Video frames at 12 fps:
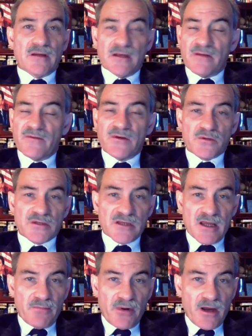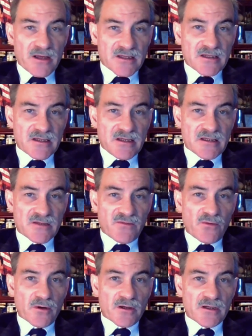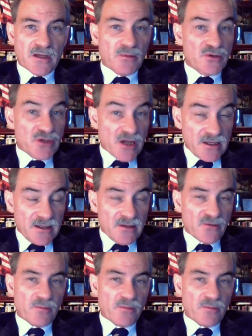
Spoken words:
are individual state processes for double checking,